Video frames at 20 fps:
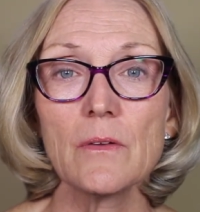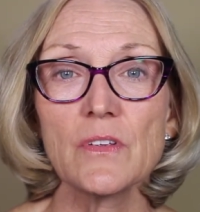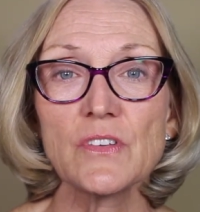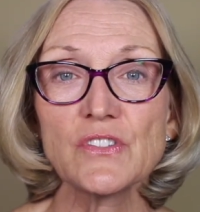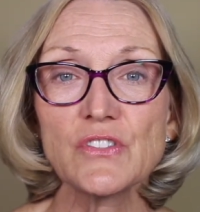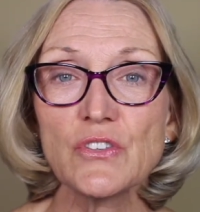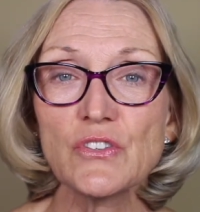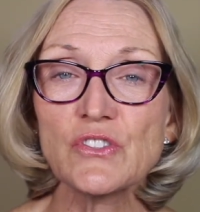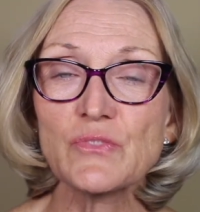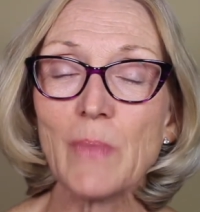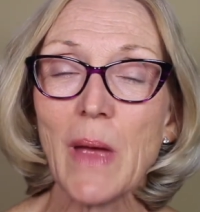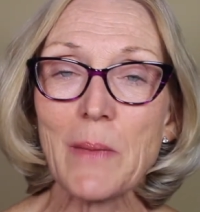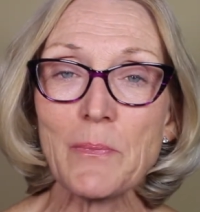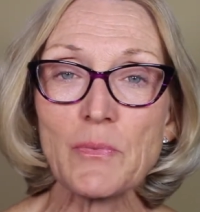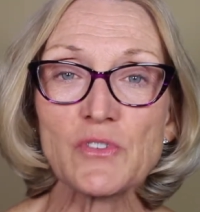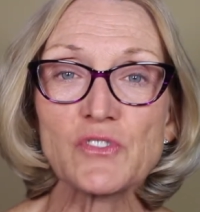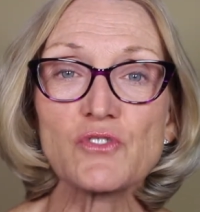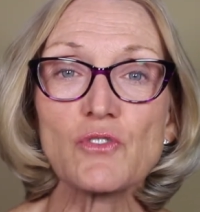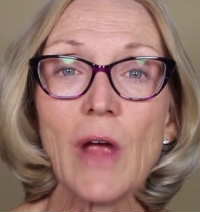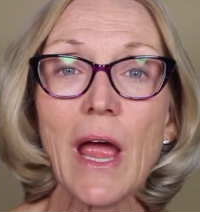It's used by
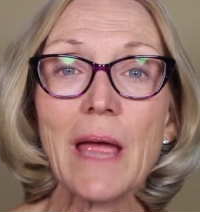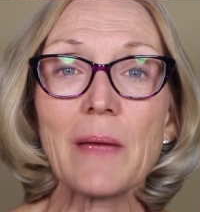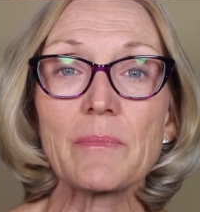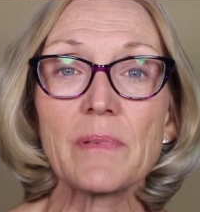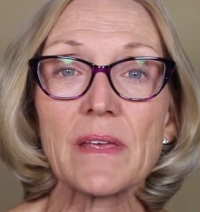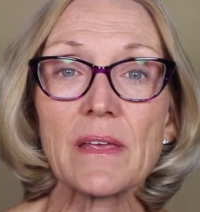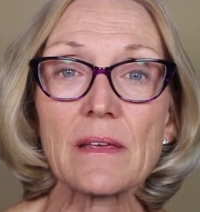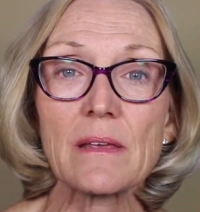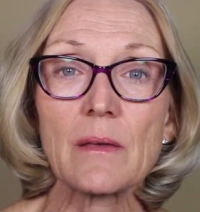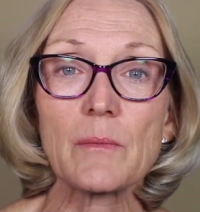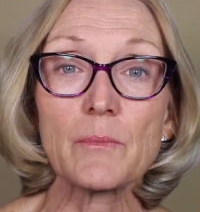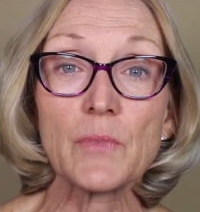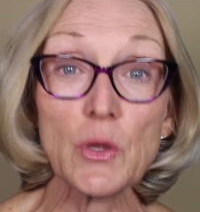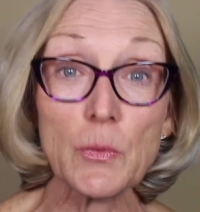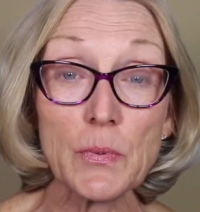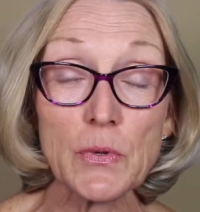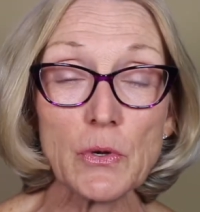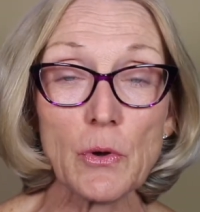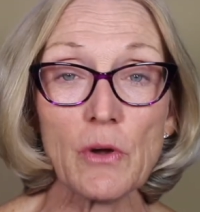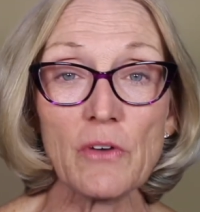prescribing
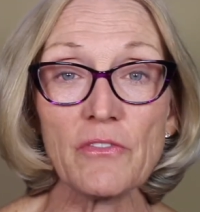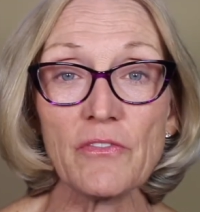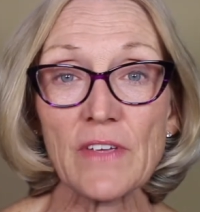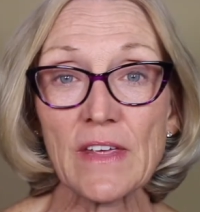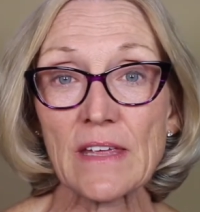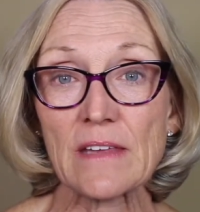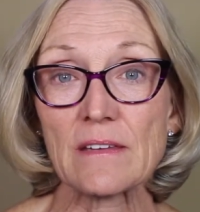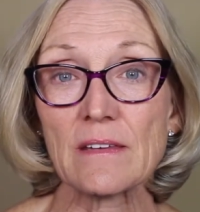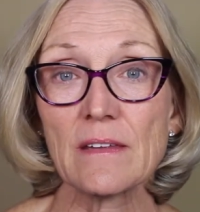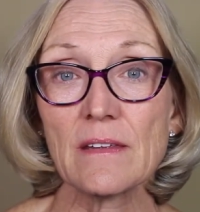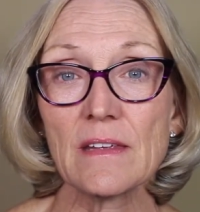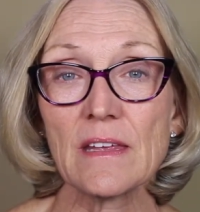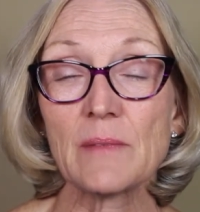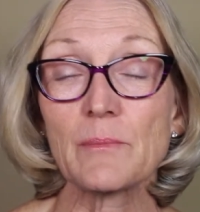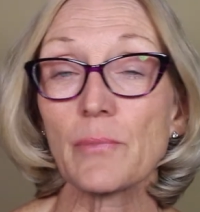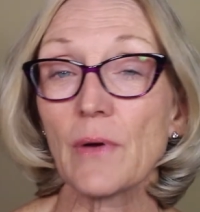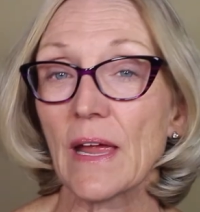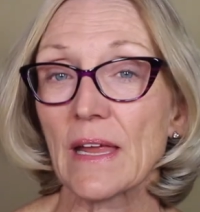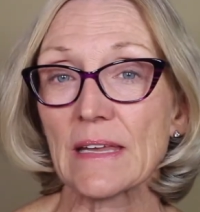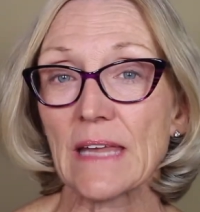buprenorphine in
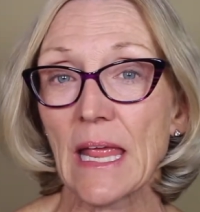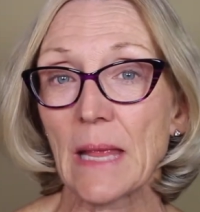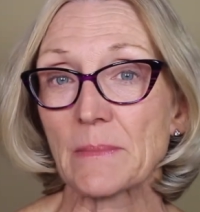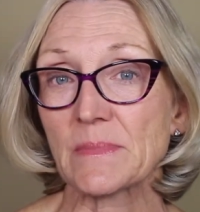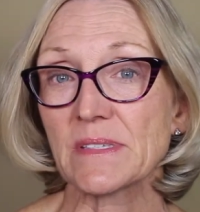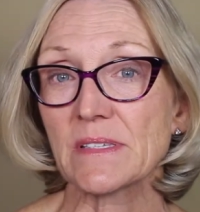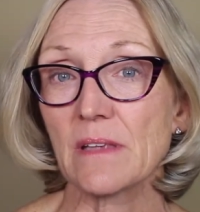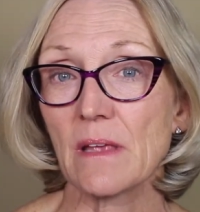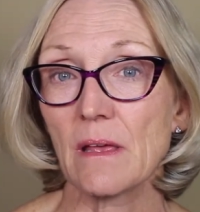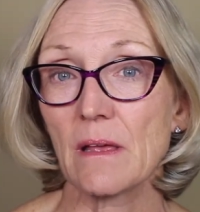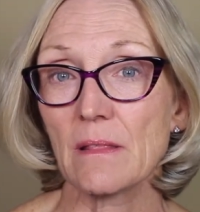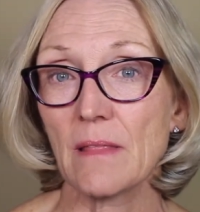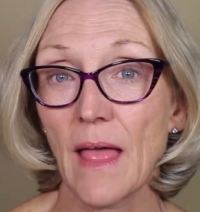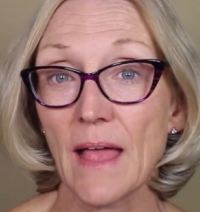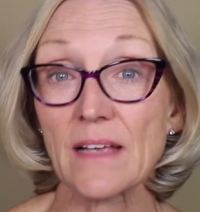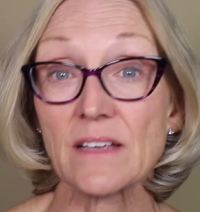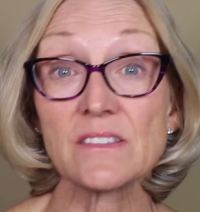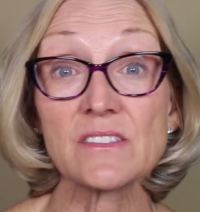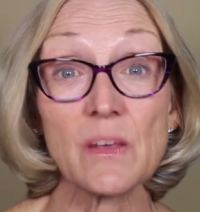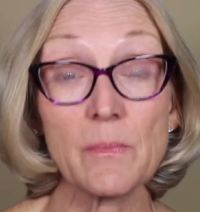brand names
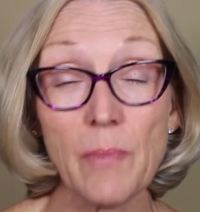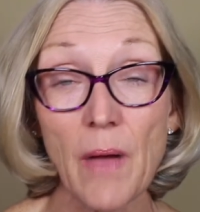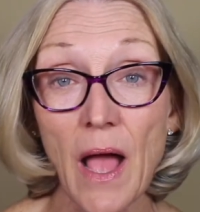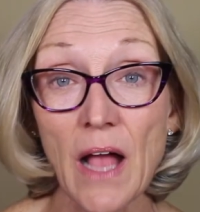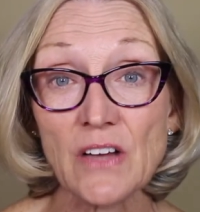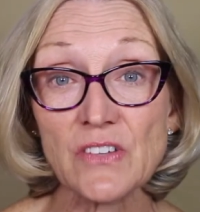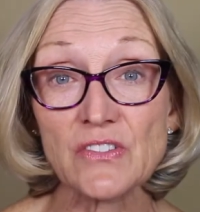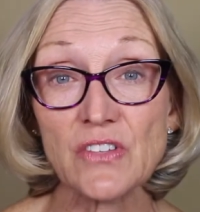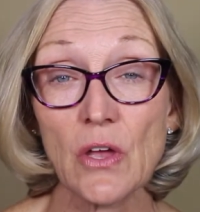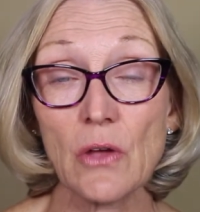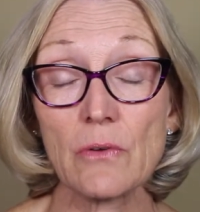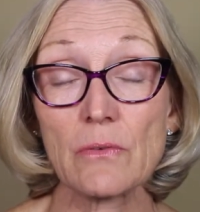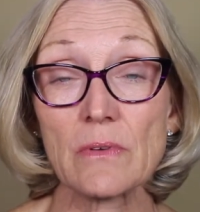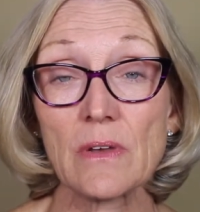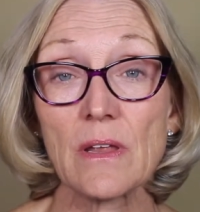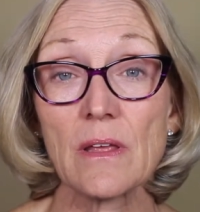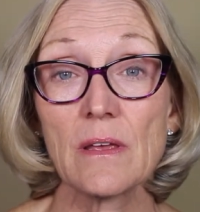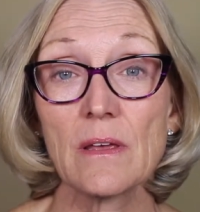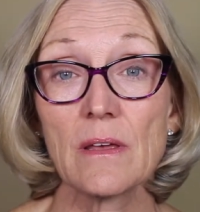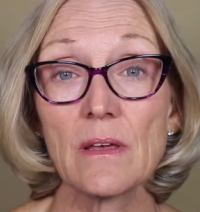like
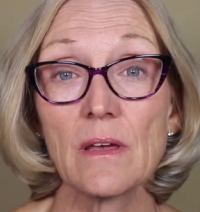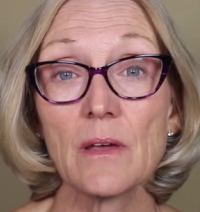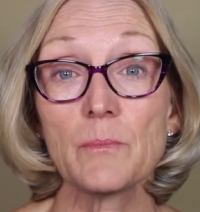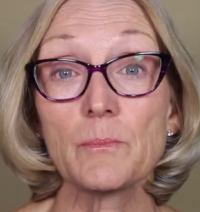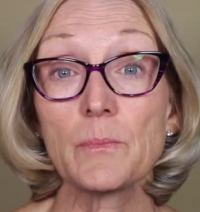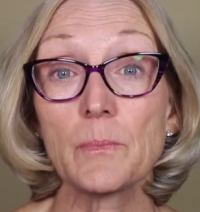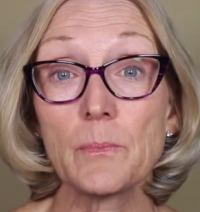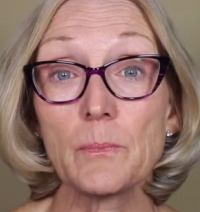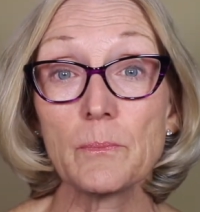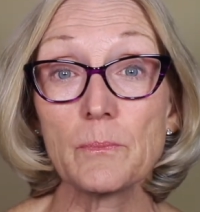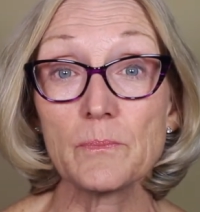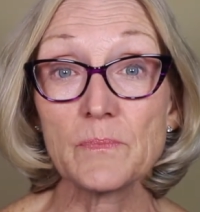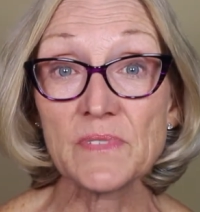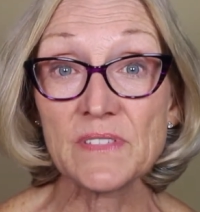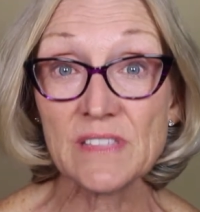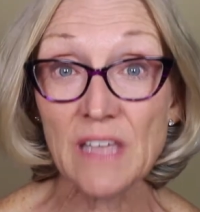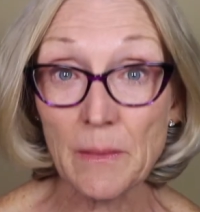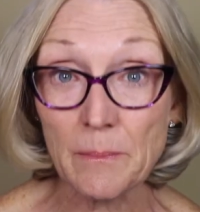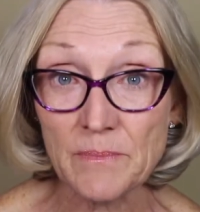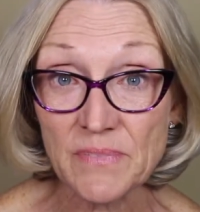Suboxone,
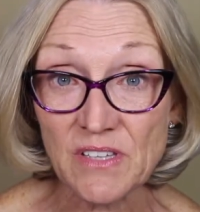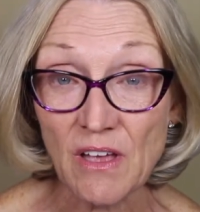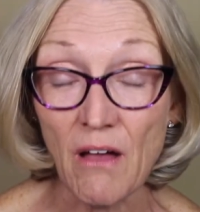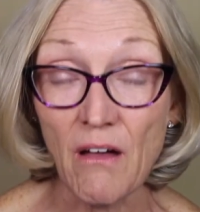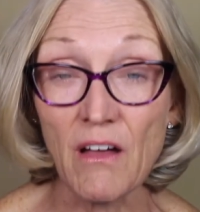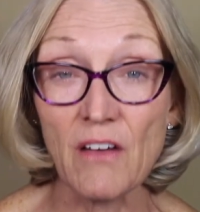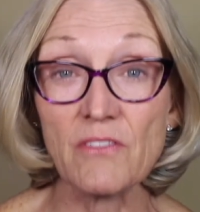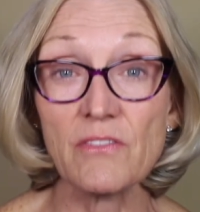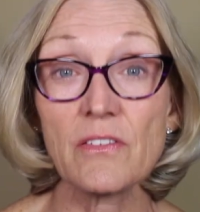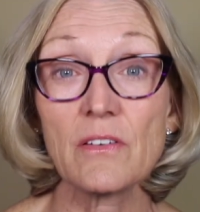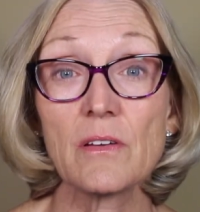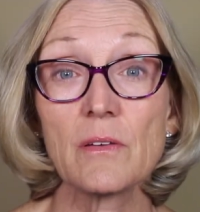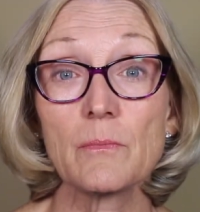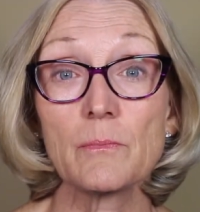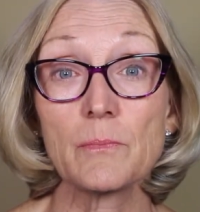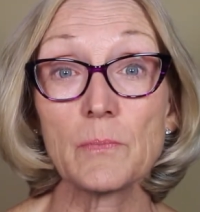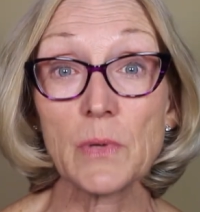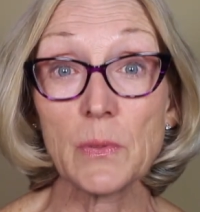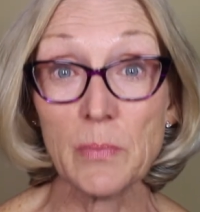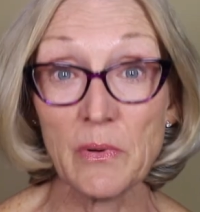Zubsolv,
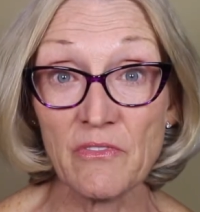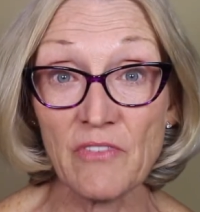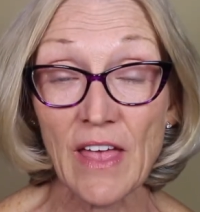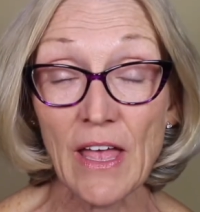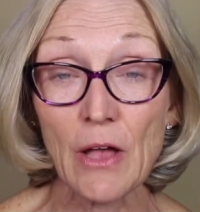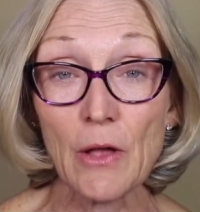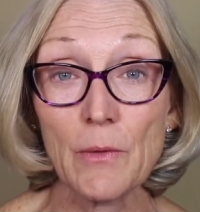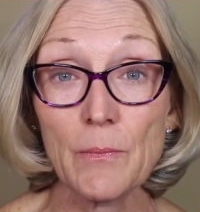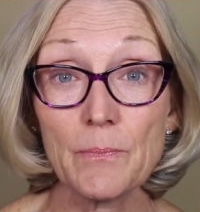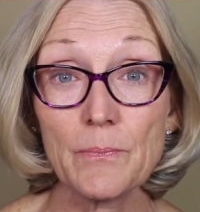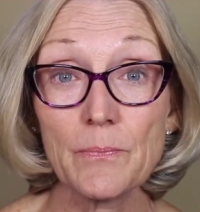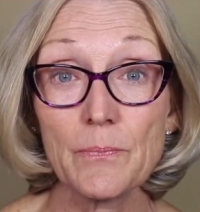Bunavail.